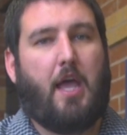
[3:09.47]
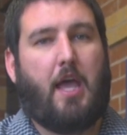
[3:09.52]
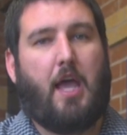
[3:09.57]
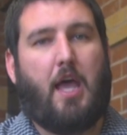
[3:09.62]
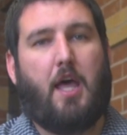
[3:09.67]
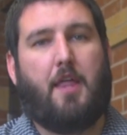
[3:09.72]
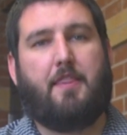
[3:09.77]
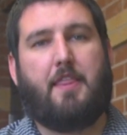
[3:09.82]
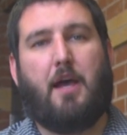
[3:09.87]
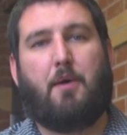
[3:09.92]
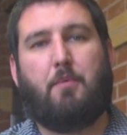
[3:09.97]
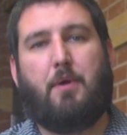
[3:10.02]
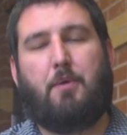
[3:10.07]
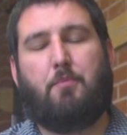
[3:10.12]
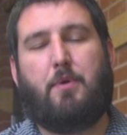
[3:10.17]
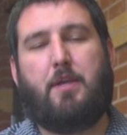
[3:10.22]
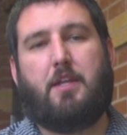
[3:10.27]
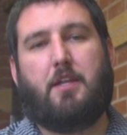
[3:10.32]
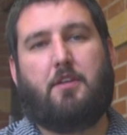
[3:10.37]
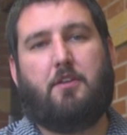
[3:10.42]
And that way
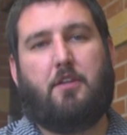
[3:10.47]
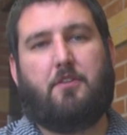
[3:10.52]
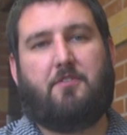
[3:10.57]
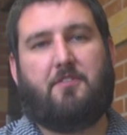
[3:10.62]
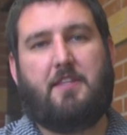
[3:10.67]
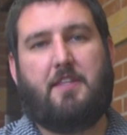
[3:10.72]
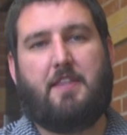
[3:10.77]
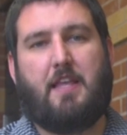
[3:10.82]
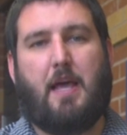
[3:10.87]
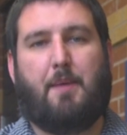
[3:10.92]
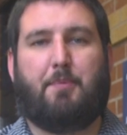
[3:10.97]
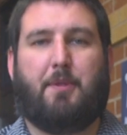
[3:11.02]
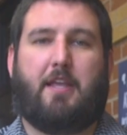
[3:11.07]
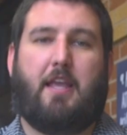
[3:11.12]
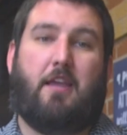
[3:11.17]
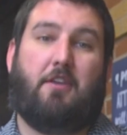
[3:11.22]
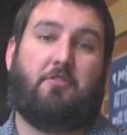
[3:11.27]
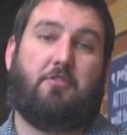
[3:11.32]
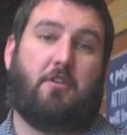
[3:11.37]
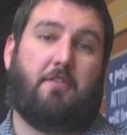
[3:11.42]
we can see the
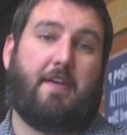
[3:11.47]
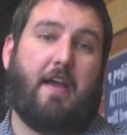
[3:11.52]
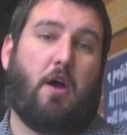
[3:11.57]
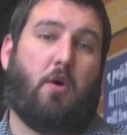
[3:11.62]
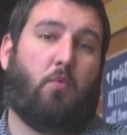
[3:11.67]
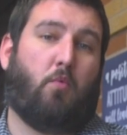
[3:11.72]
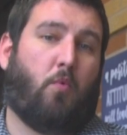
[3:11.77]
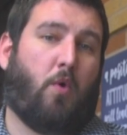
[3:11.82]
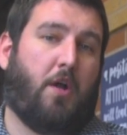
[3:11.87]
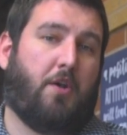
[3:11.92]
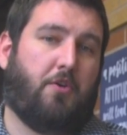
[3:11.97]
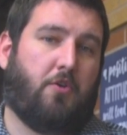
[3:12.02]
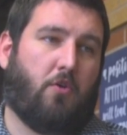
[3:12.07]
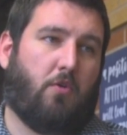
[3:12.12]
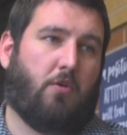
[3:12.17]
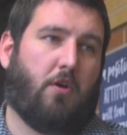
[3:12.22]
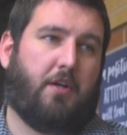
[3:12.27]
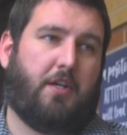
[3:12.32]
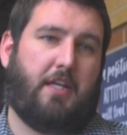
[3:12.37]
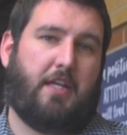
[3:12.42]
application of how one
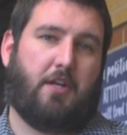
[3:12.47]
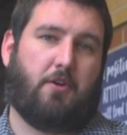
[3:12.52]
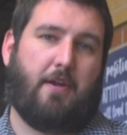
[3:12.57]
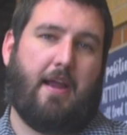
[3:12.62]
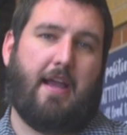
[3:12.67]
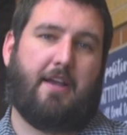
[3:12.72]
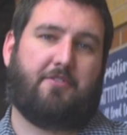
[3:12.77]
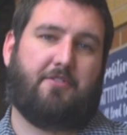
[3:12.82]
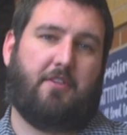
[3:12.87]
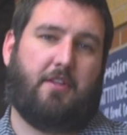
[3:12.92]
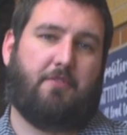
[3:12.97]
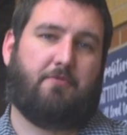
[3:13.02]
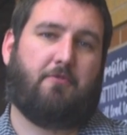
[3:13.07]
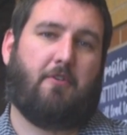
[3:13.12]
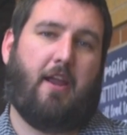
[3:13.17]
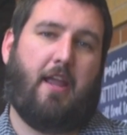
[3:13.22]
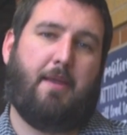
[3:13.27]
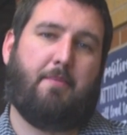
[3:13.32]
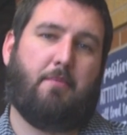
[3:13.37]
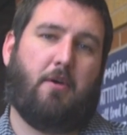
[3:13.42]
neuron interacts in the
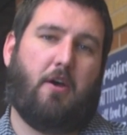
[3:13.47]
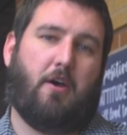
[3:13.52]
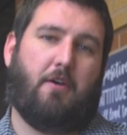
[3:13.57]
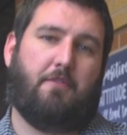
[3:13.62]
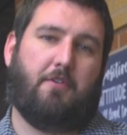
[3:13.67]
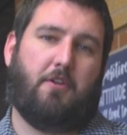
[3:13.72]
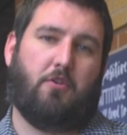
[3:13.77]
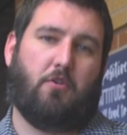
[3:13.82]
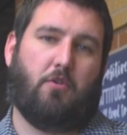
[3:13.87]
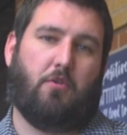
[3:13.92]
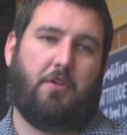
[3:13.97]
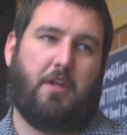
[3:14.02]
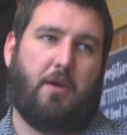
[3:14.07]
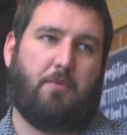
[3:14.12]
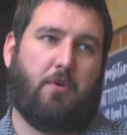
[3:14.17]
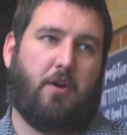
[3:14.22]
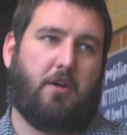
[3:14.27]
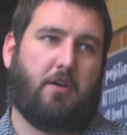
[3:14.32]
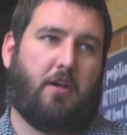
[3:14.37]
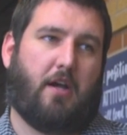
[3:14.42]
frame of a neural
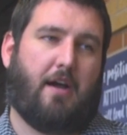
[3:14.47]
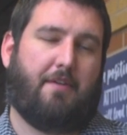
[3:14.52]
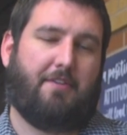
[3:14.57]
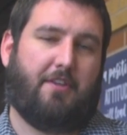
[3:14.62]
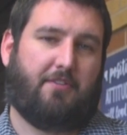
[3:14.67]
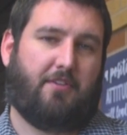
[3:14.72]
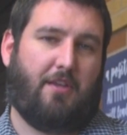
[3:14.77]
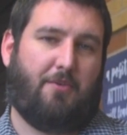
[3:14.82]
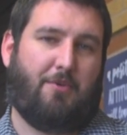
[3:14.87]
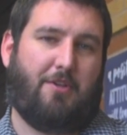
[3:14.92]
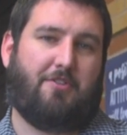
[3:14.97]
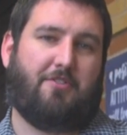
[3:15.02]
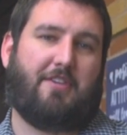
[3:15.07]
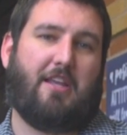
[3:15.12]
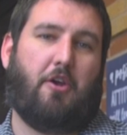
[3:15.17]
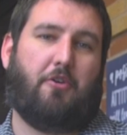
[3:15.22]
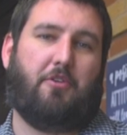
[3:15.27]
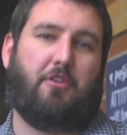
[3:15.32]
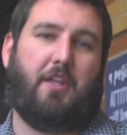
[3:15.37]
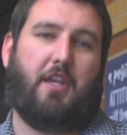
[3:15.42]
network. Obviously, we just
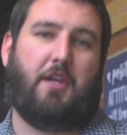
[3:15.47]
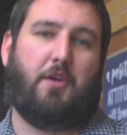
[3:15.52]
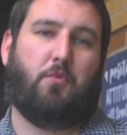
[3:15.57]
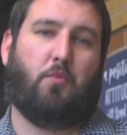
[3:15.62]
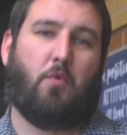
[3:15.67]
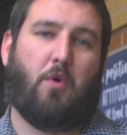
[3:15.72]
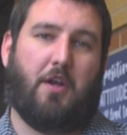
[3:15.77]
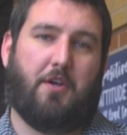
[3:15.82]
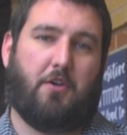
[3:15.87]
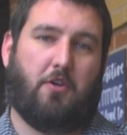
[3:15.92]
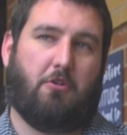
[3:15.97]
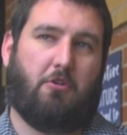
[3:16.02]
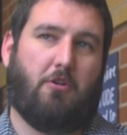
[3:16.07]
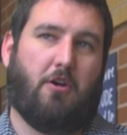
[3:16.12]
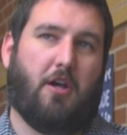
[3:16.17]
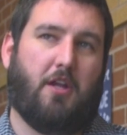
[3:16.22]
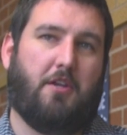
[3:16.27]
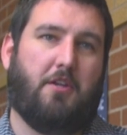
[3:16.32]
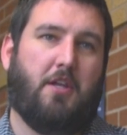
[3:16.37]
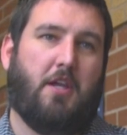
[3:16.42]
calculated one
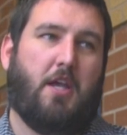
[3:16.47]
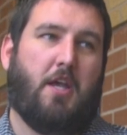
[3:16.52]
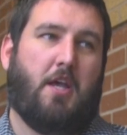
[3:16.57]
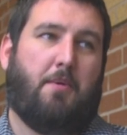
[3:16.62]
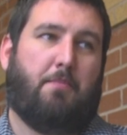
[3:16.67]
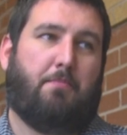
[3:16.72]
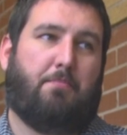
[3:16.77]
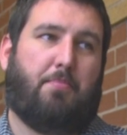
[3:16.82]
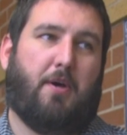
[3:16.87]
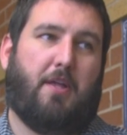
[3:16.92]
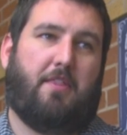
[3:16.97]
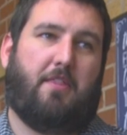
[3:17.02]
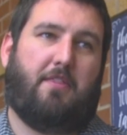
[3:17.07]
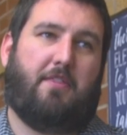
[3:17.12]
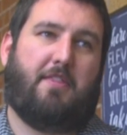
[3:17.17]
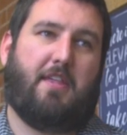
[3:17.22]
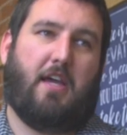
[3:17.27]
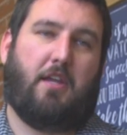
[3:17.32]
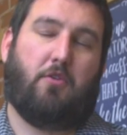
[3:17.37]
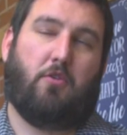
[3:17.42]
neuron, but
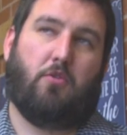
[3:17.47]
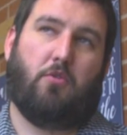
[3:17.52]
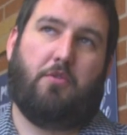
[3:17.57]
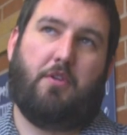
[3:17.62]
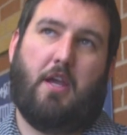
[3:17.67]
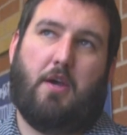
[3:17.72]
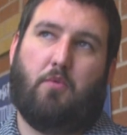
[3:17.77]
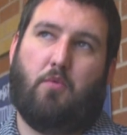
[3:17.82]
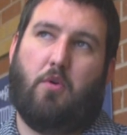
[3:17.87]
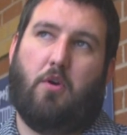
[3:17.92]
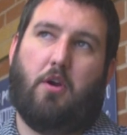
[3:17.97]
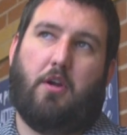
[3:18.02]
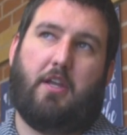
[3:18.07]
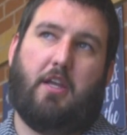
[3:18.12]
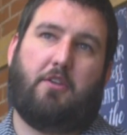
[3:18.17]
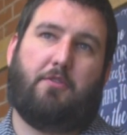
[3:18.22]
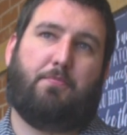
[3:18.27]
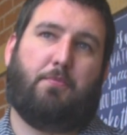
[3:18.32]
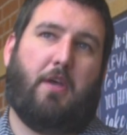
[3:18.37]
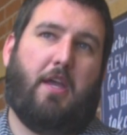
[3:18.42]
that neural network
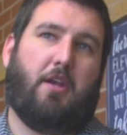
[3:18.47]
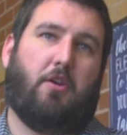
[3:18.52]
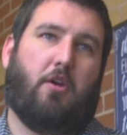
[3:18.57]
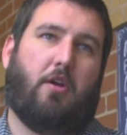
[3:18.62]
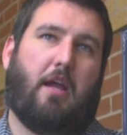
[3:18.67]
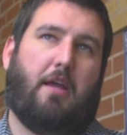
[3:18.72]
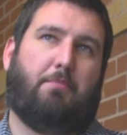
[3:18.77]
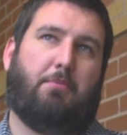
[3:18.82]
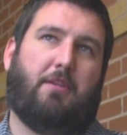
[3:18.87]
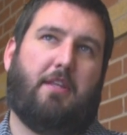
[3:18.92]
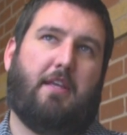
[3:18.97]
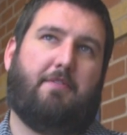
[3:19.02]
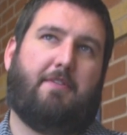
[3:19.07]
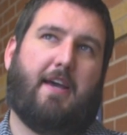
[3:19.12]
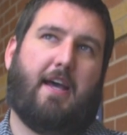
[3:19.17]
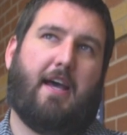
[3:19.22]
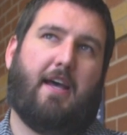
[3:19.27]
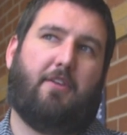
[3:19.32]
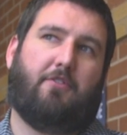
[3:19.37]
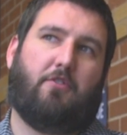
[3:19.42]
explainer, I believe,
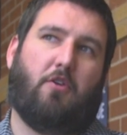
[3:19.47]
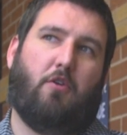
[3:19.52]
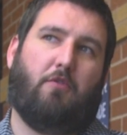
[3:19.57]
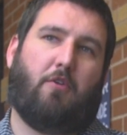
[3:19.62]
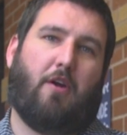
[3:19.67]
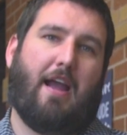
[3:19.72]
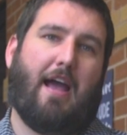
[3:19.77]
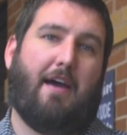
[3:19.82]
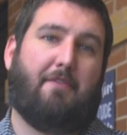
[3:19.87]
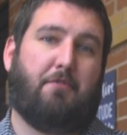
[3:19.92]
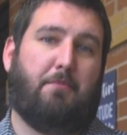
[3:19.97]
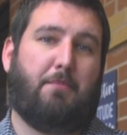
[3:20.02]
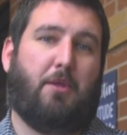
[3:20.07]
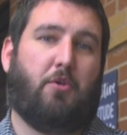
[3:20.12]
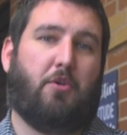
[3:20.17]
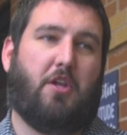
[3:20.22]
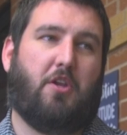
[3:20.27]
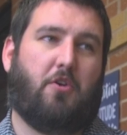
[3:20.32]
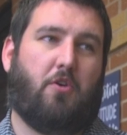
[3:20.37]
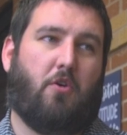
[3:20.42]
has over
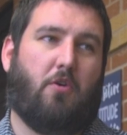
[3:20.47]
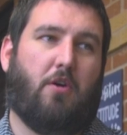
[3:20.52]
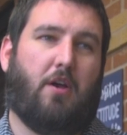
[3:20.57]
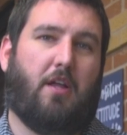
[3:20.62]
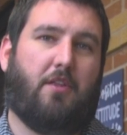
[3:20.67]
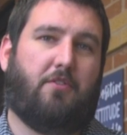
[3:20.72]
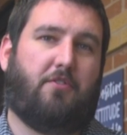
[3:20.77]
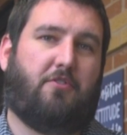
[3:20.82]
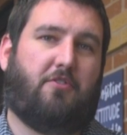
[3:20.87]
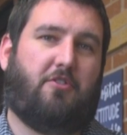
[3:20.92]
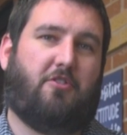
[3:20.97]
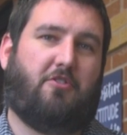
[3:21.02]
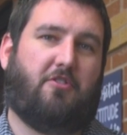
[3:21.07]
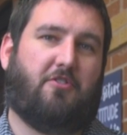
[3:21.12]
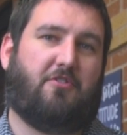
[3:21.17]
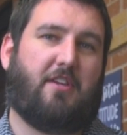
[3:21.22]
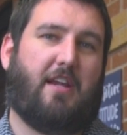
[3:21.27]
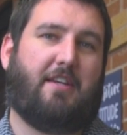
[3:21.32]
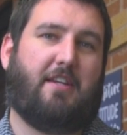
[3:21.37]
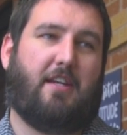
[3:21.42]
500,000 neurons to
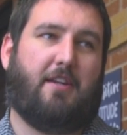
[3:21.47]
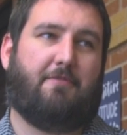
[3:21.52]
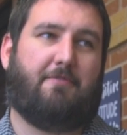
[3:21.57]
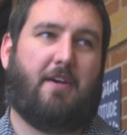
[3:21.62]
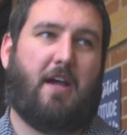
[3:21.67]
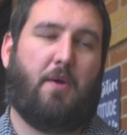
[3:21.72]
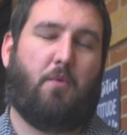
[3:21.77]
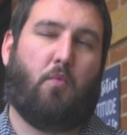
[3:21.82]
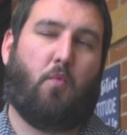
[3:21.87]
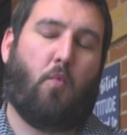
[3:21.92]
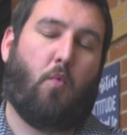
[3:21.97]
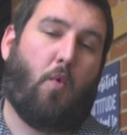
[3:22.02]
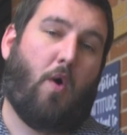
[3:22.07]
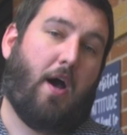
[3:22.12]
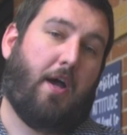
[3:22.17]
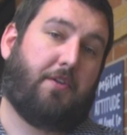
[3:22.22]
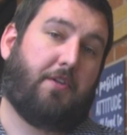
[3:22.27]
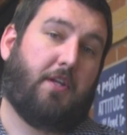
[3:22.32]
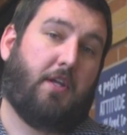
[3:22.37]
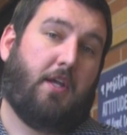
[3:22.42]
just identify
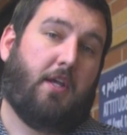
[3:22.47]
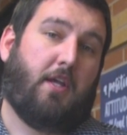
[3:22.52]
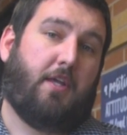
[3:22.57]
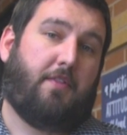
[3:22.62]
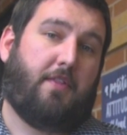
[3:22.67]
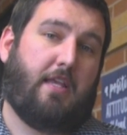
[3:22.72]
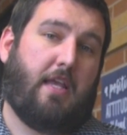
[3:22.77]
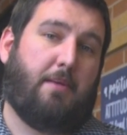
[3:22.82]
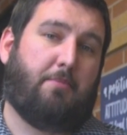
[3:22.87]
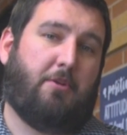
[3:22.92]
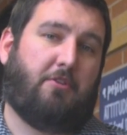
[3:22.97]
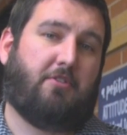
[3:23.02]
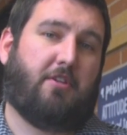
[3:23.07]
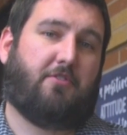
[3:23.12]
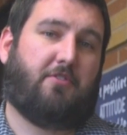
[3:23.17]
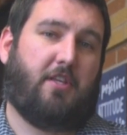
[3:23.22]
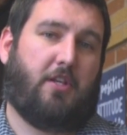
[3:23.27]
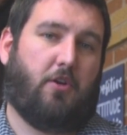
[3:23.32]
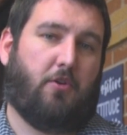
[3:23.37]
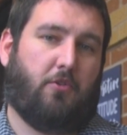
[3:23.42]
what the image
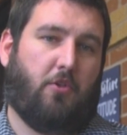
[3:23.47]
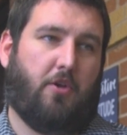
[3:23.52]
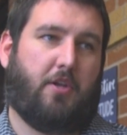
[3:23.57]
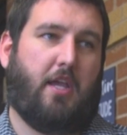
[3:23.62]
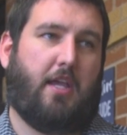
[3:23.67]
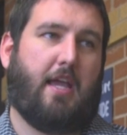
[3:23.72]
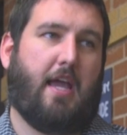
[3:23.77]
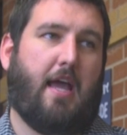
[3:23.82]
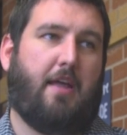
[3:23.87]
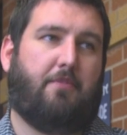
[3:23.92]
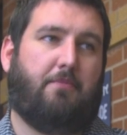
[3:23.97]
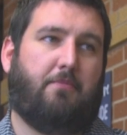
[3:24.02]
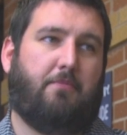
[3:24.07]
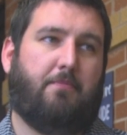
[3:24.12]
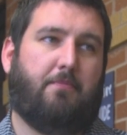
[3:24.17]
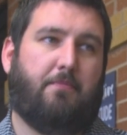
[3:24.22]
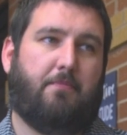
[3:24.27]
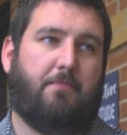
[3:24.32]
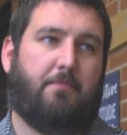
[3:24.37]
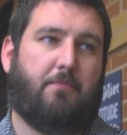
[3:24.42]
is that you're looking
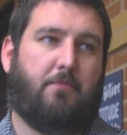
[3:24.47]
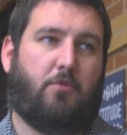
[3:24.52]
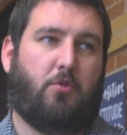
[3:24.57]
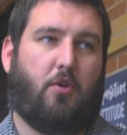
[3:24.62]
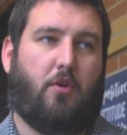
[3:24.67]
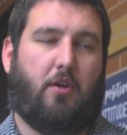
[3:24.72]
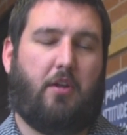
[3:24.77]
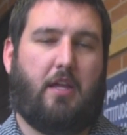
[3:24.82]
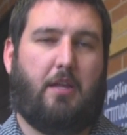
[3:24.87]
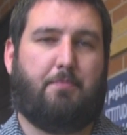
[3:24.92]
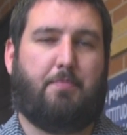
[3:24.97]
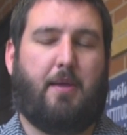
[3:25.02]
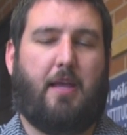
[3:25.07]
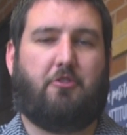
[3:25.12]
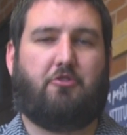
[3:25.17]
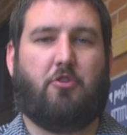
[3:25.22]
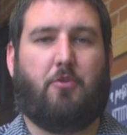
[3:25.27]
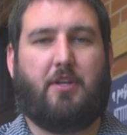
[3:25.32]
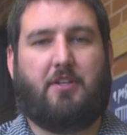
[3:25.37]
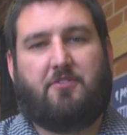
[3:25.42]
at. So
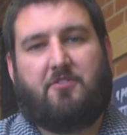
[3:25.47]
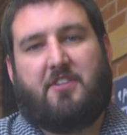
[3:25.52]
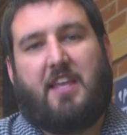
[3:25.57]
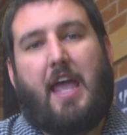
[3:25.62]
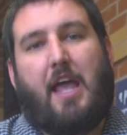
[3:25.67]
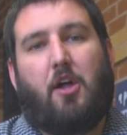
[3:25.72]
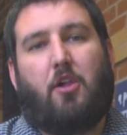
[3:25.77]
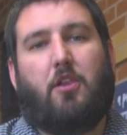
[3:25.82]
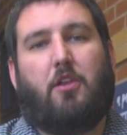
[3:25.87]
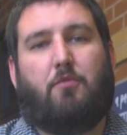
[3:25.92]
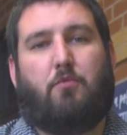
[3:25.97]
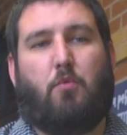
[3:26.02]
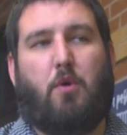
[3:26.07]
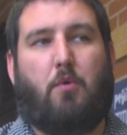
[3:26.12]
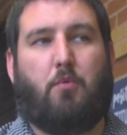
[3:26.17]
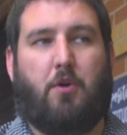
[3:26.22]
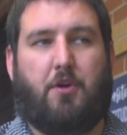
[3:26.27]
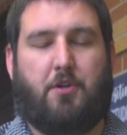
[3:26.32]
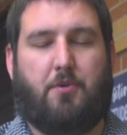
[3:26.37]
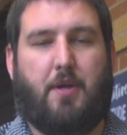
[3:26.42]
showing scale of what
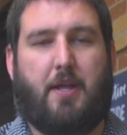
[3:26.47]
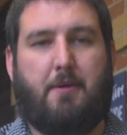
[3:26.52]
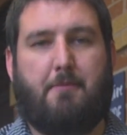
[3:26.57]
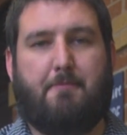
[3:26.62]
we're doing.